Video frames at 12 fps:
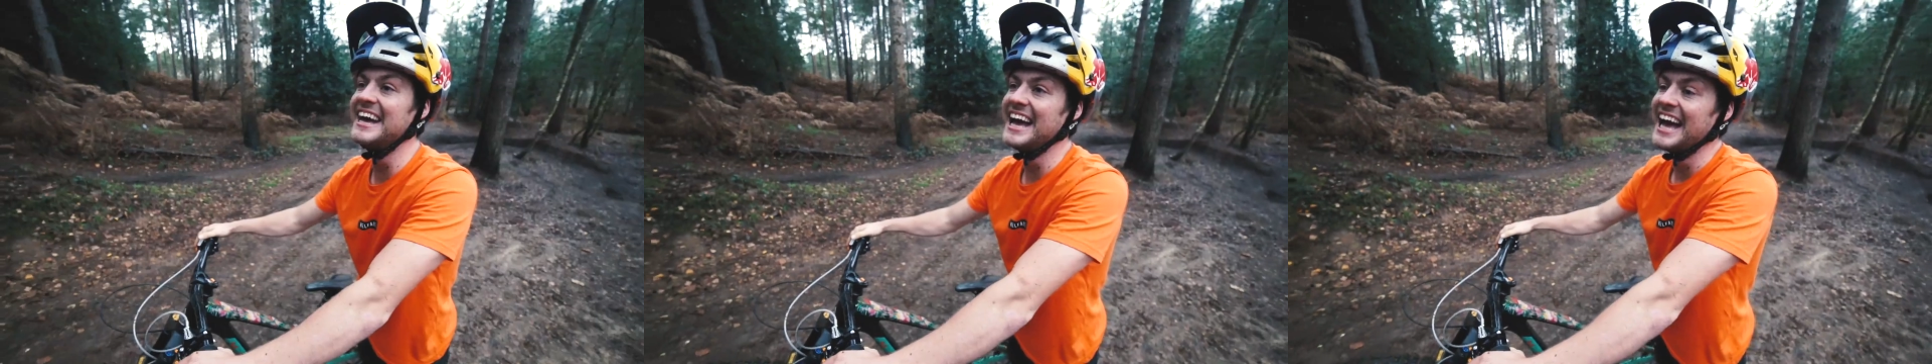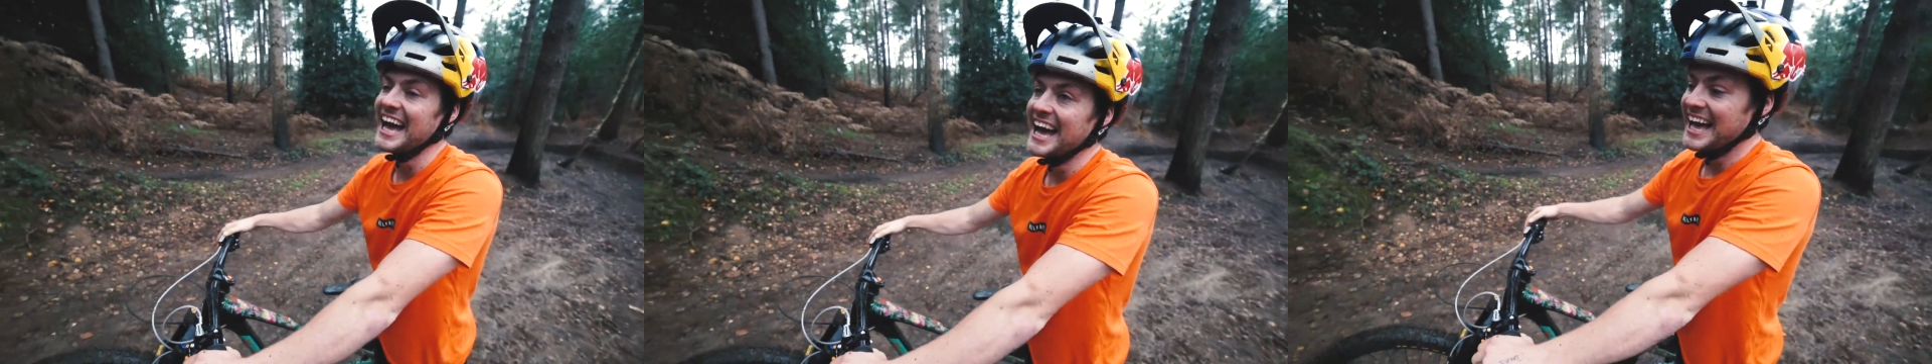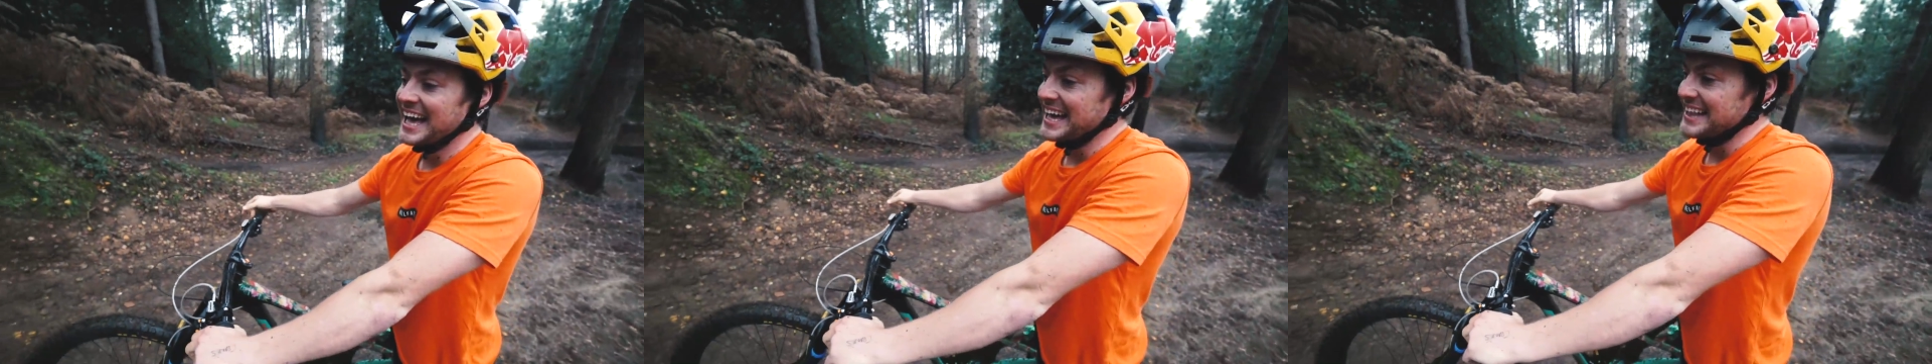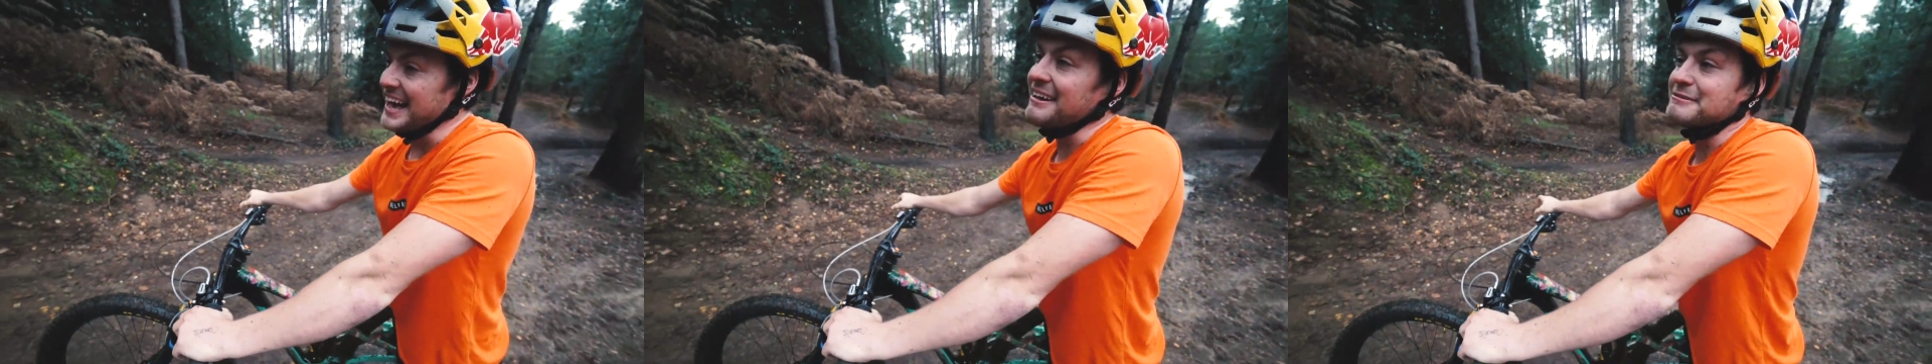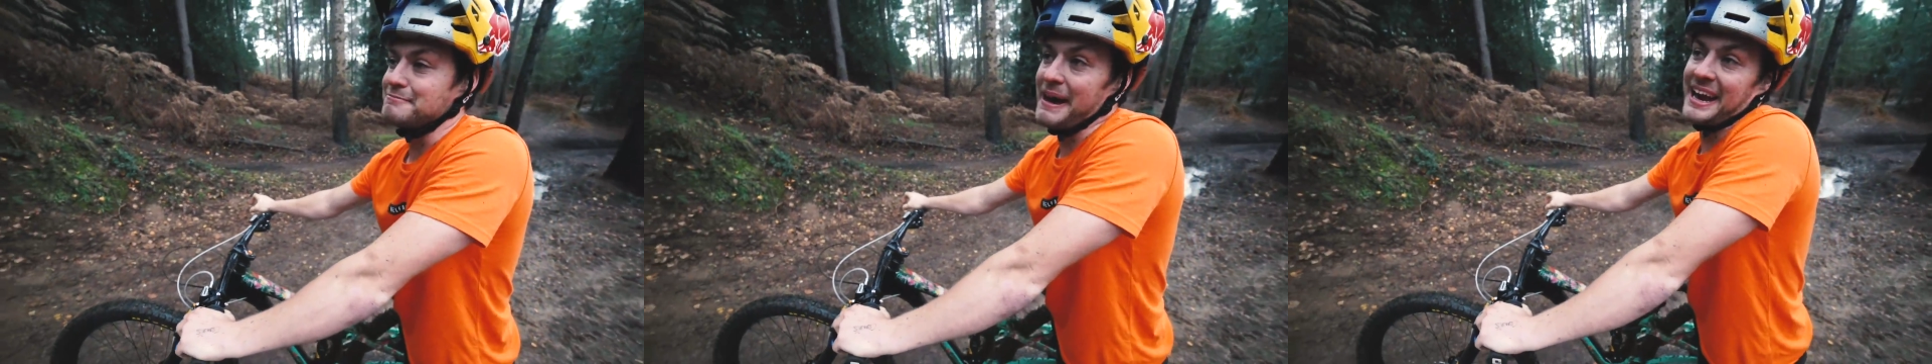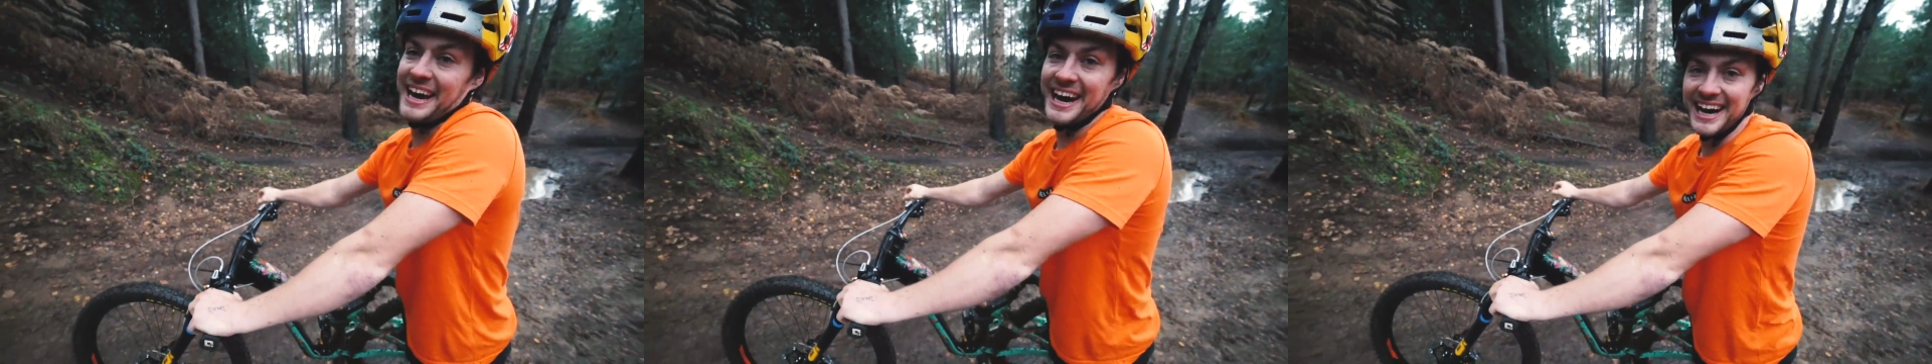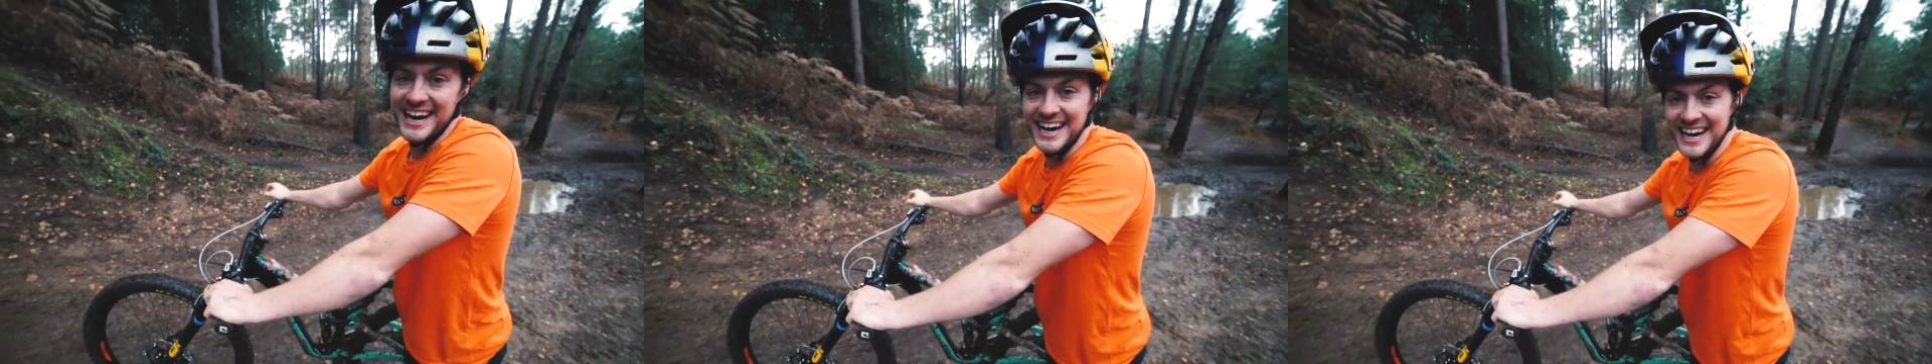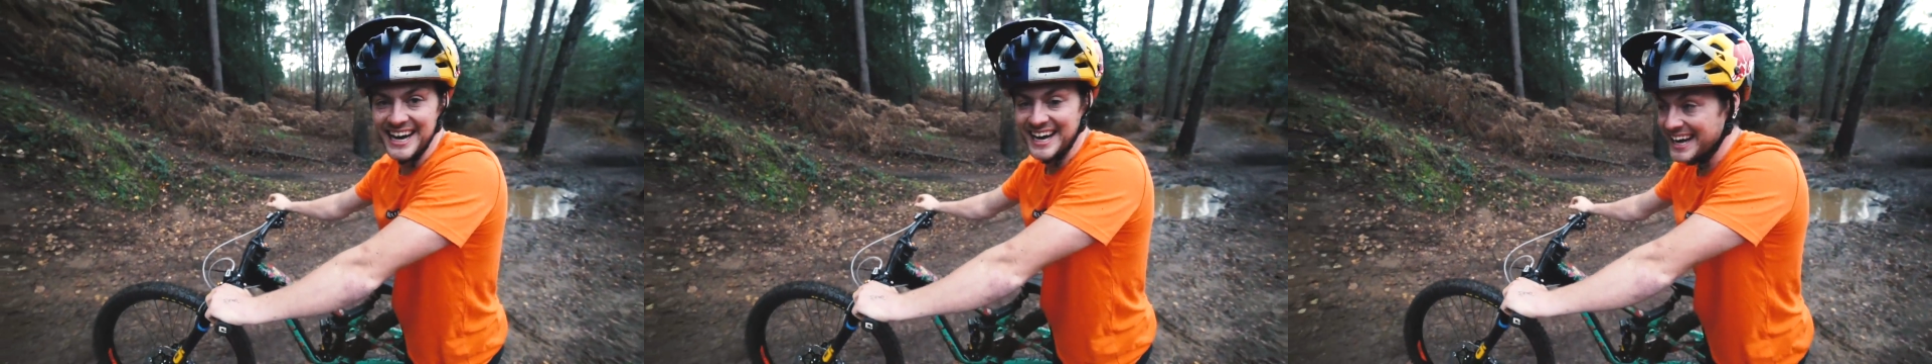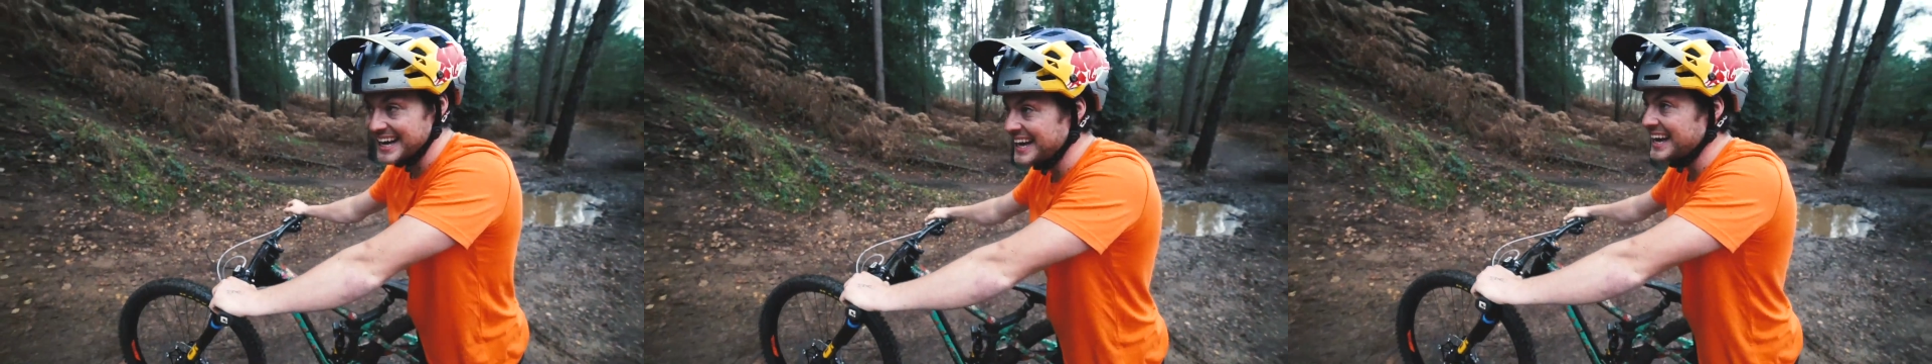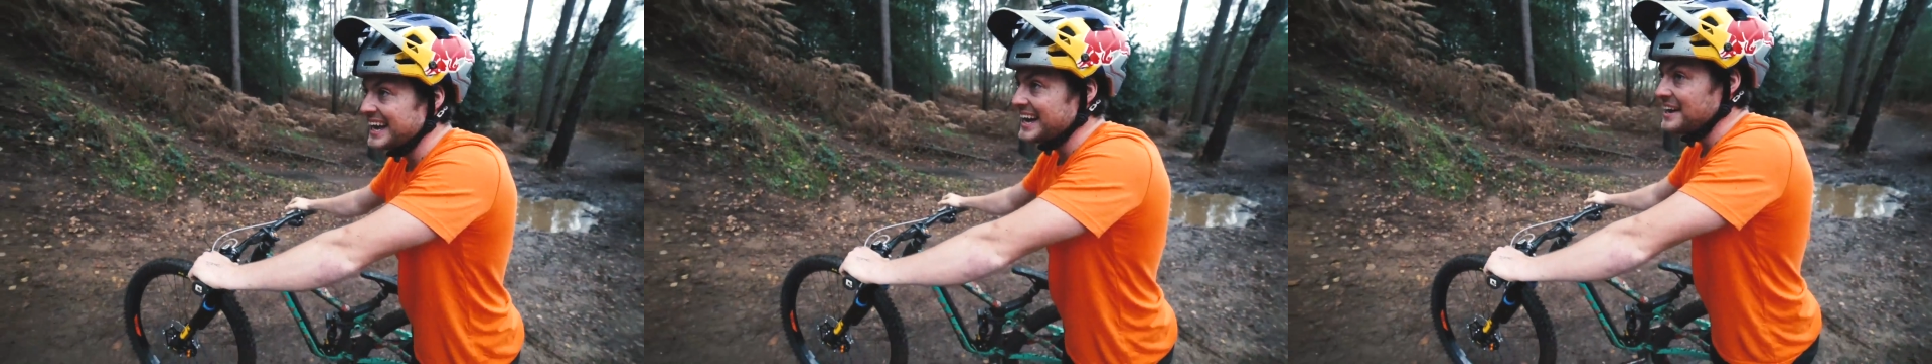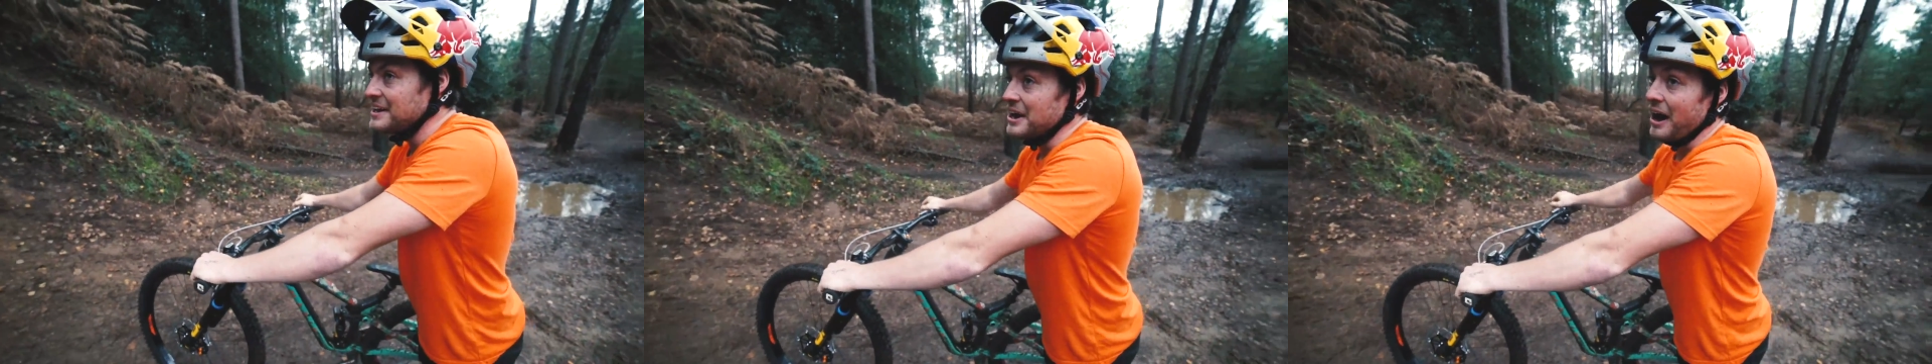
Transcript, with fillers: Damn. That was better. That was big, mate.